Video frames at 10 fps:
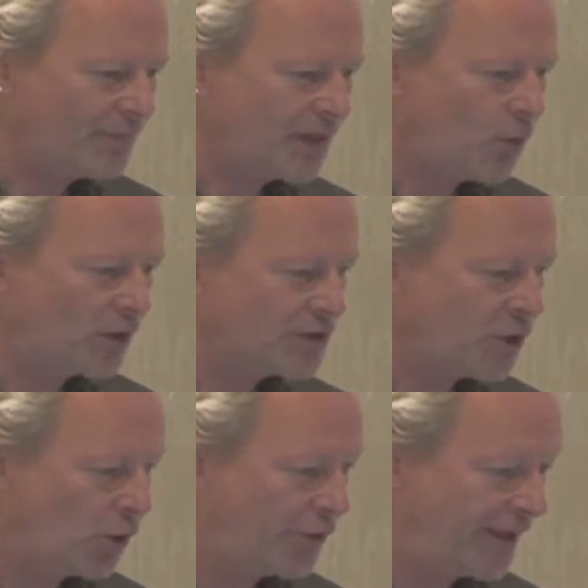what's
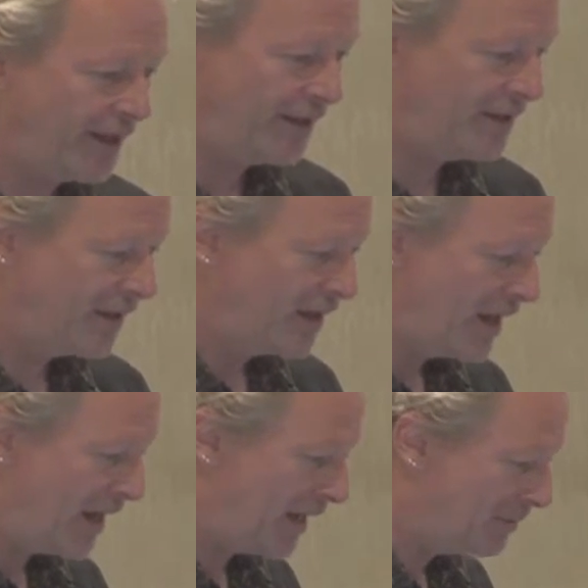called the
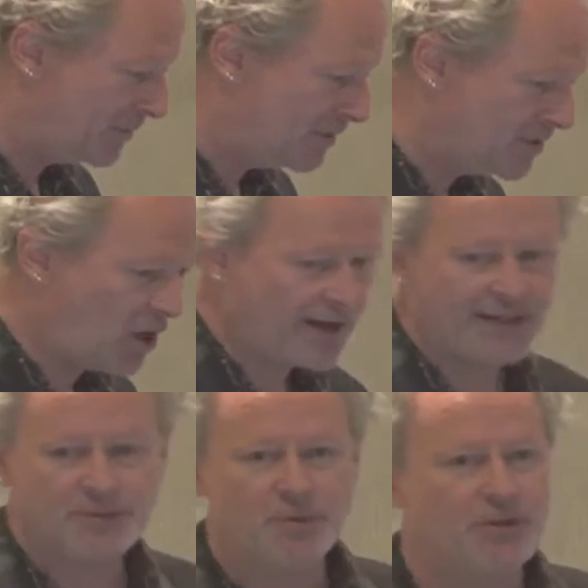
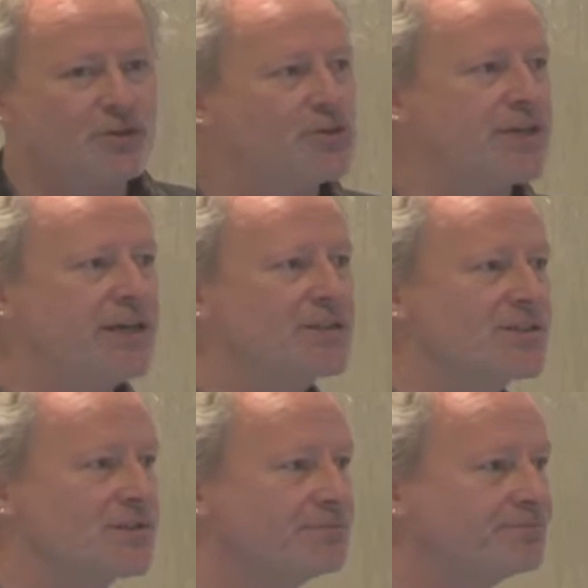non-expert use
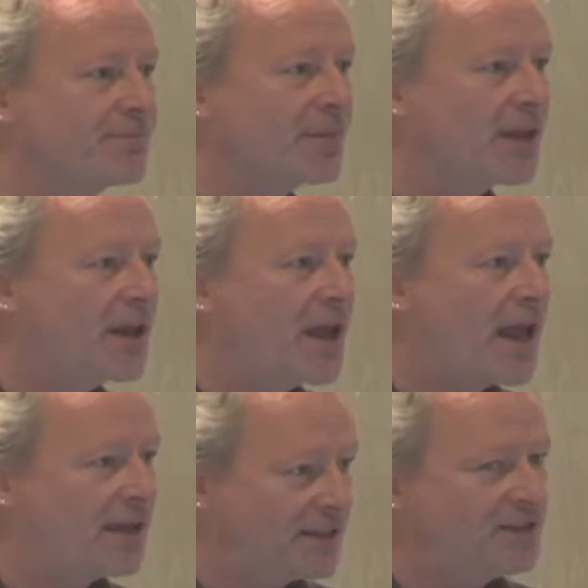case.
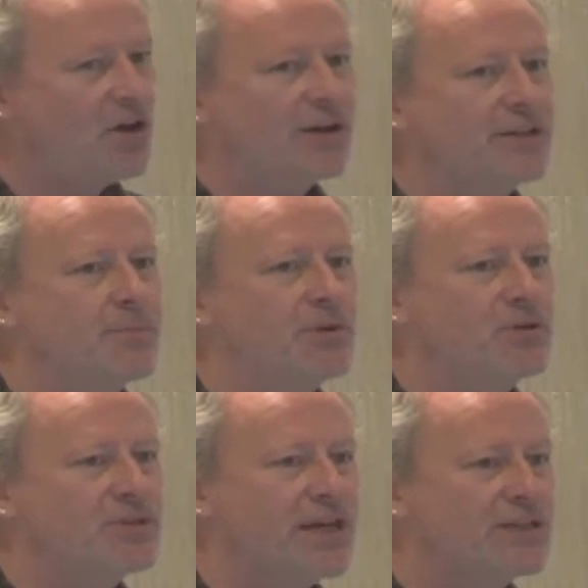And the non-expert
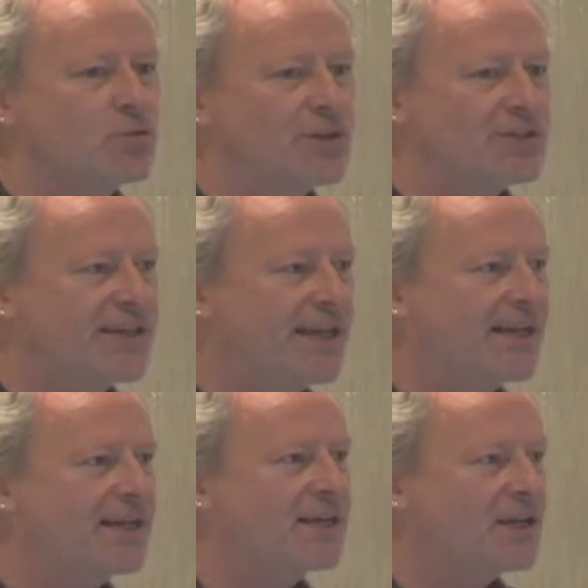use case was
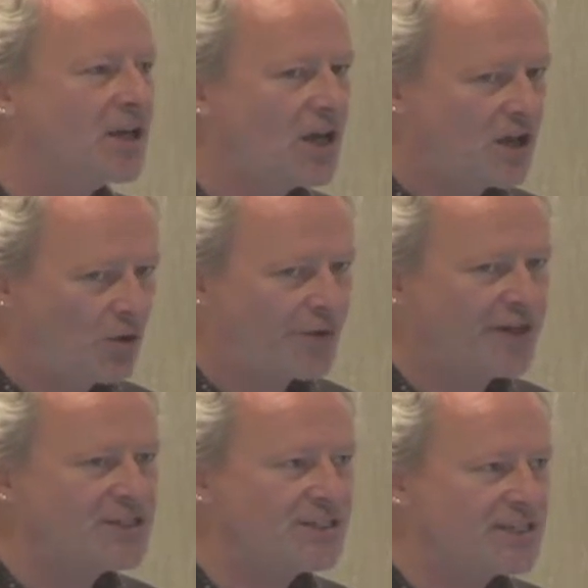getting
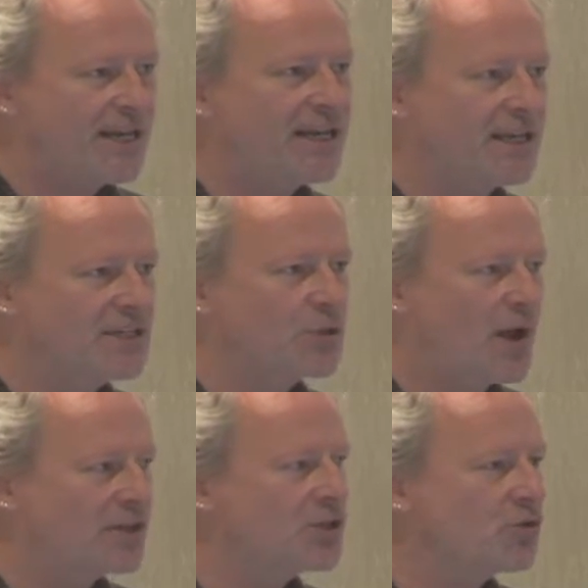authentic data into
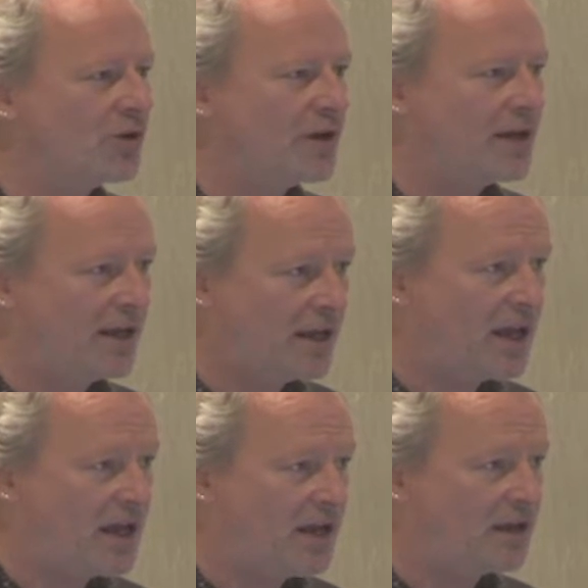
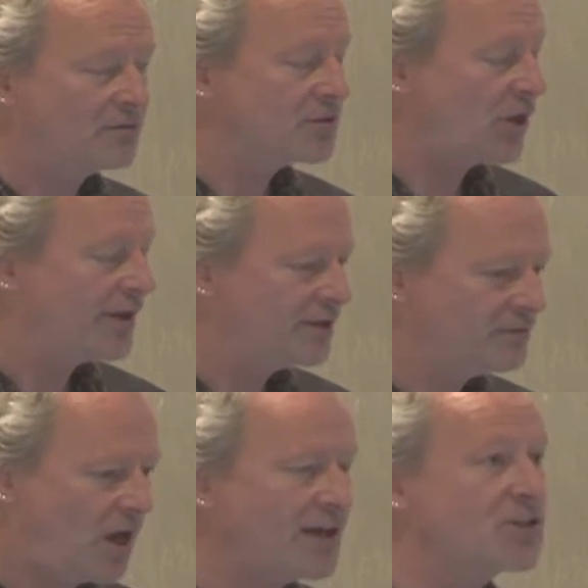
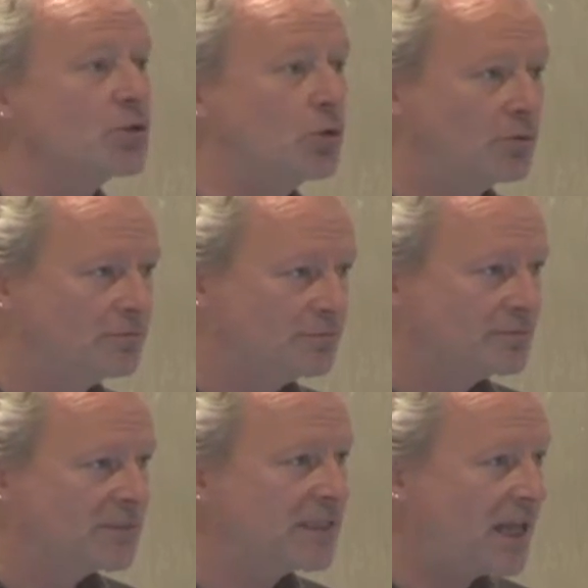high school
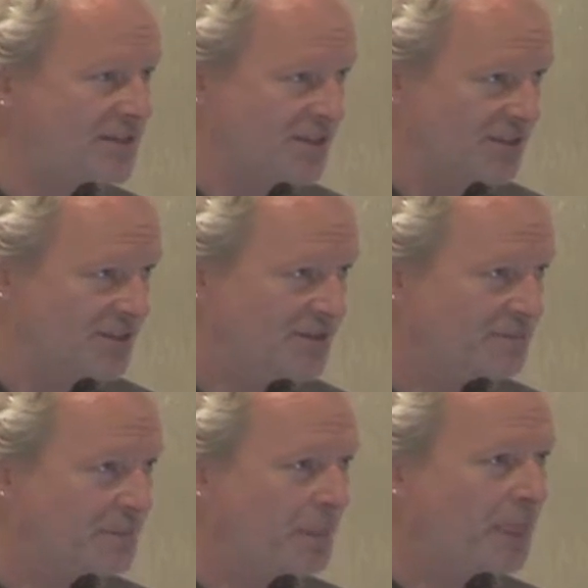classes.
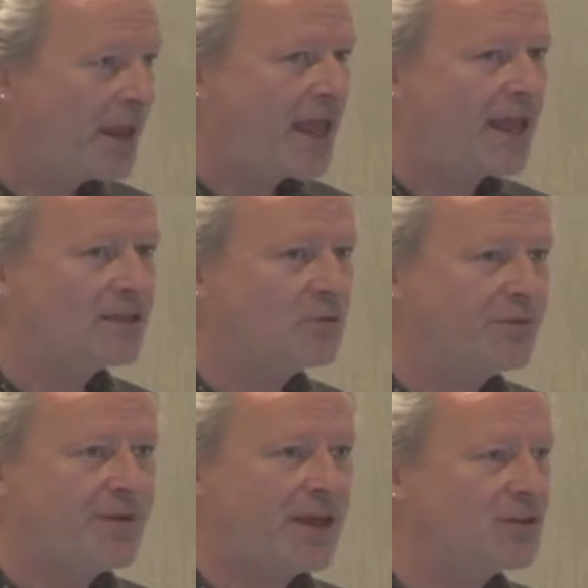Yeah. And we
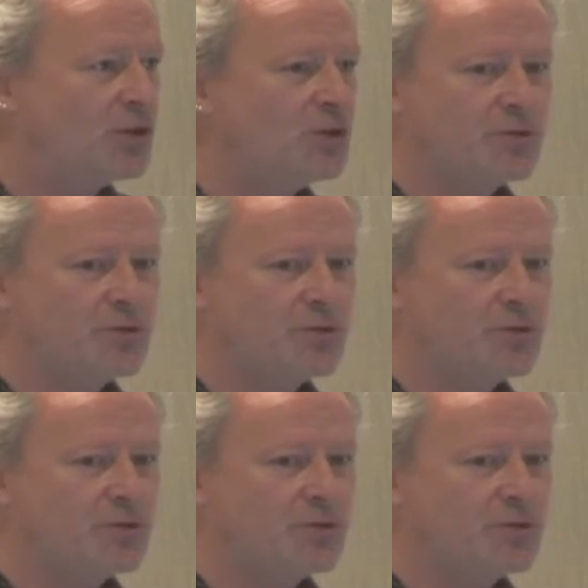found the huge